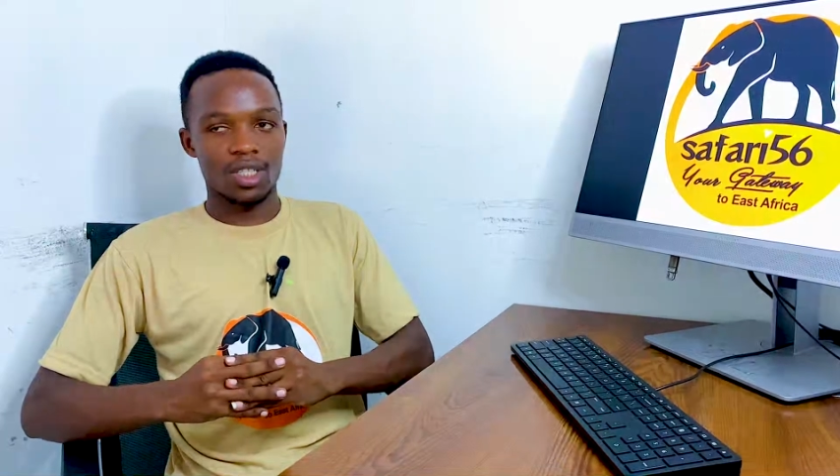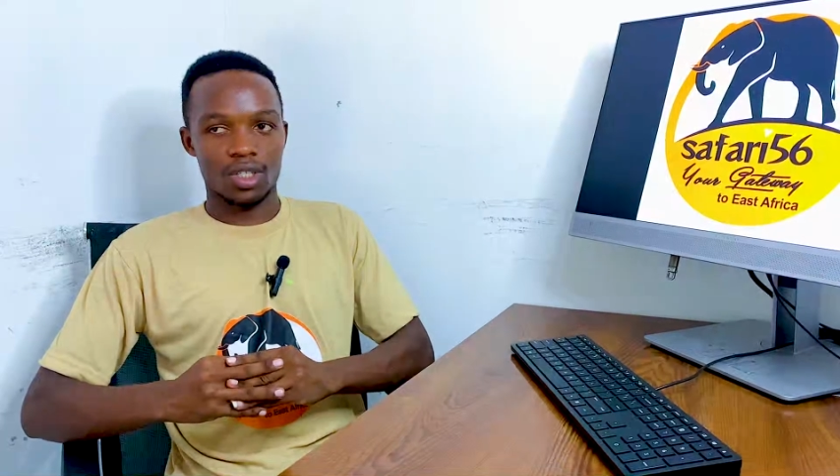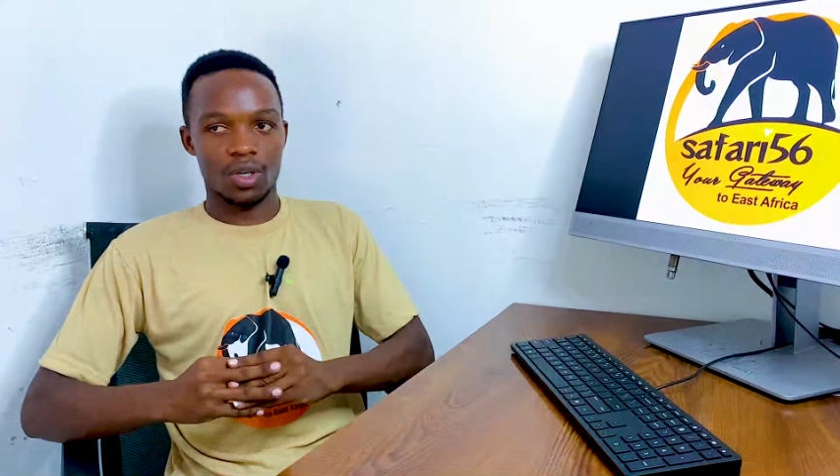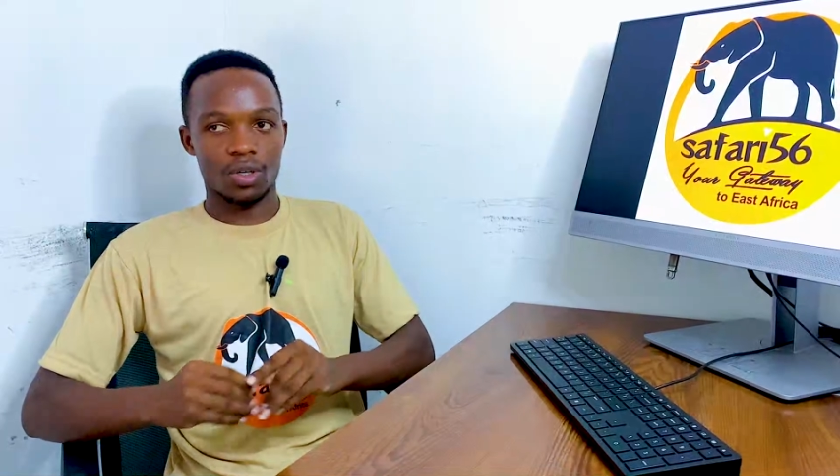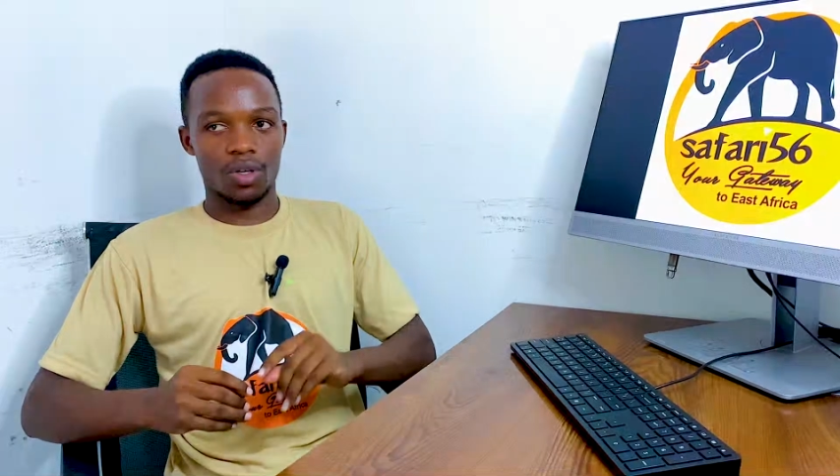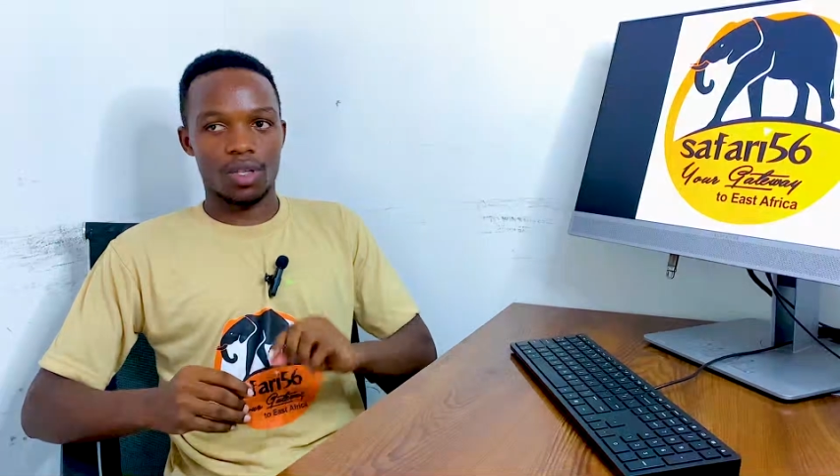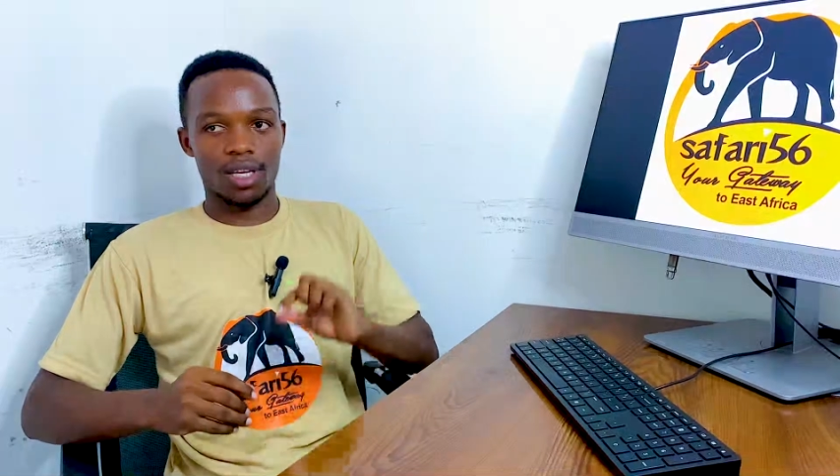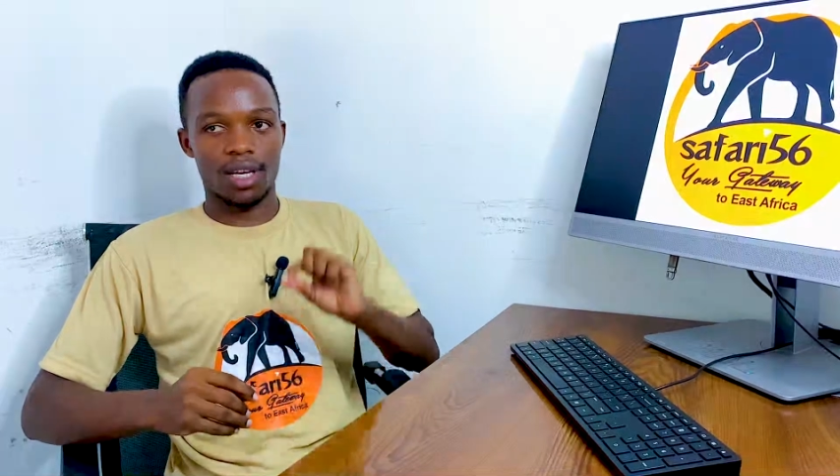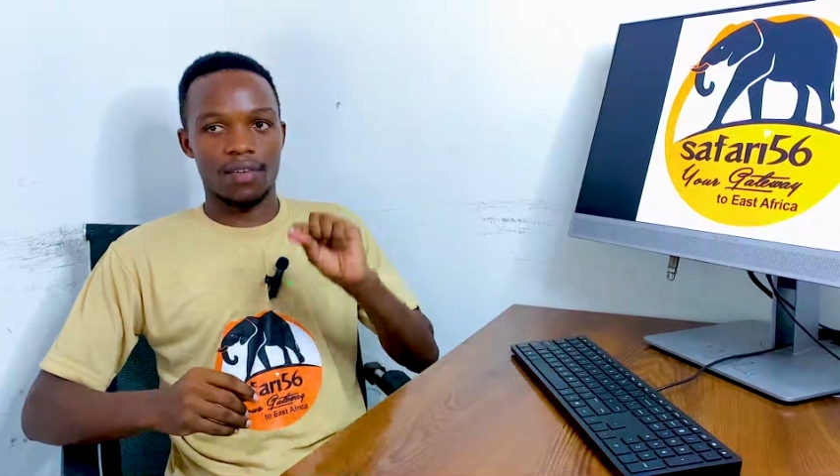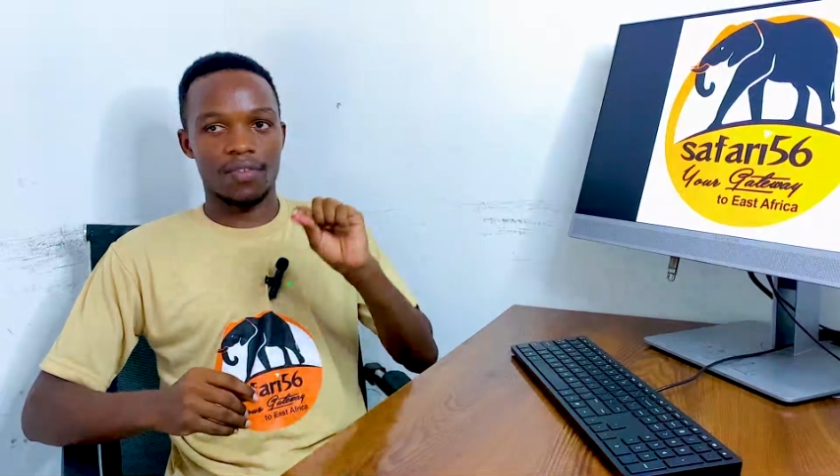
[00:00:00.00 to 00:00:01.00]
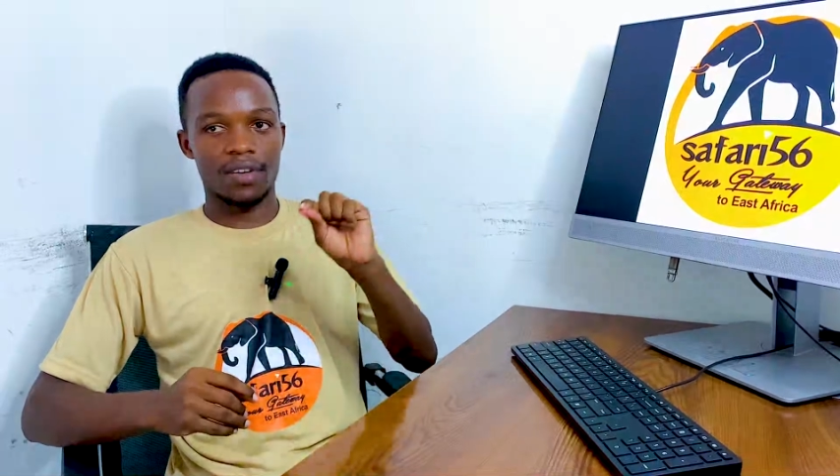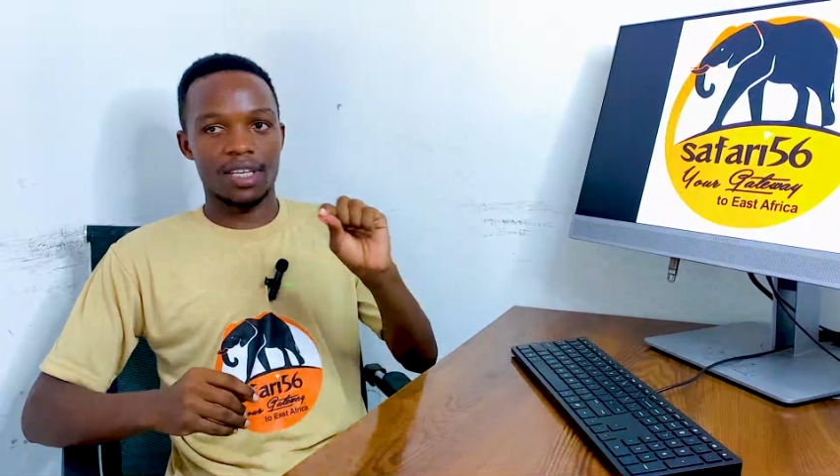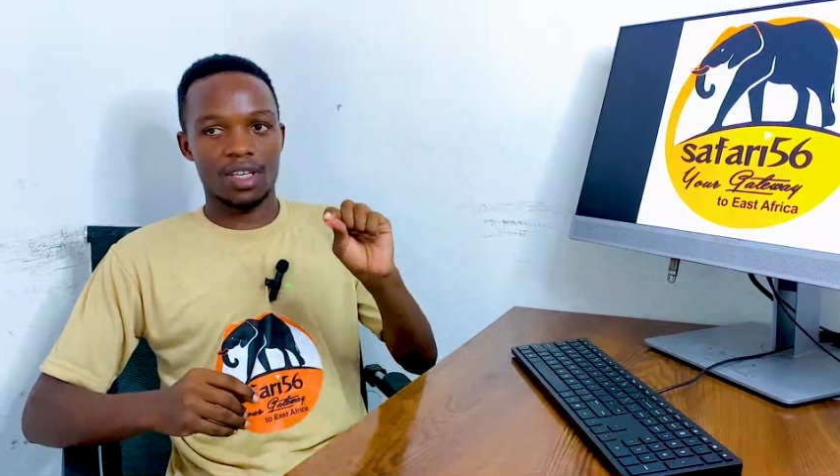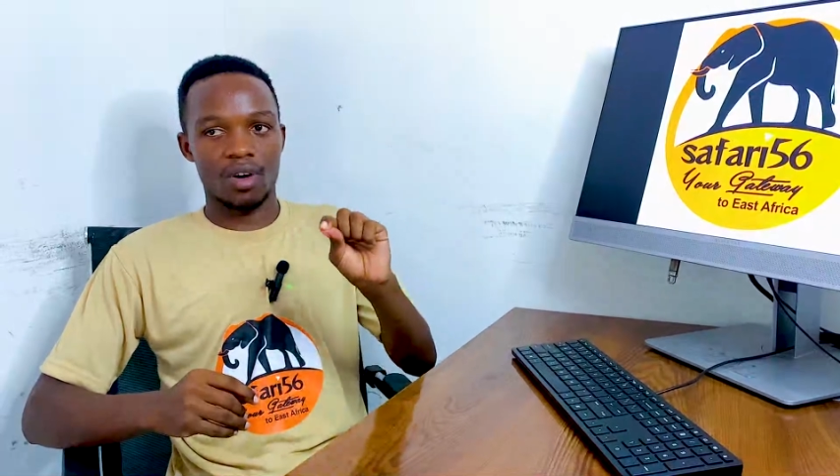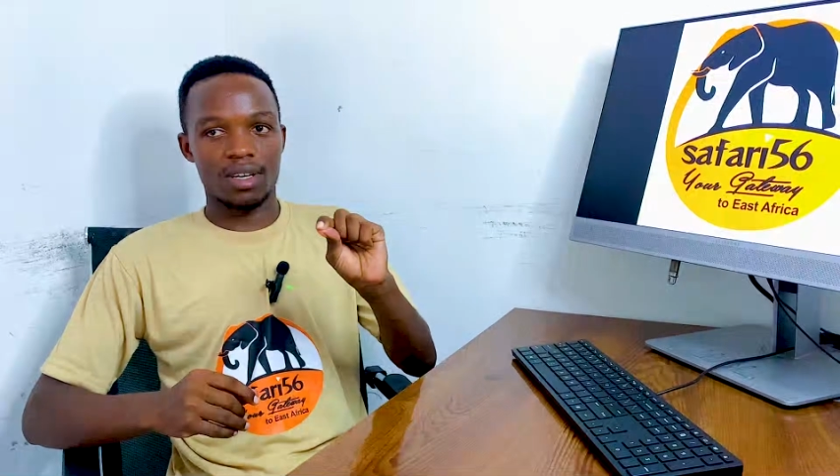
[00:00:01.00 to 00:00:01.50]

So they are feeding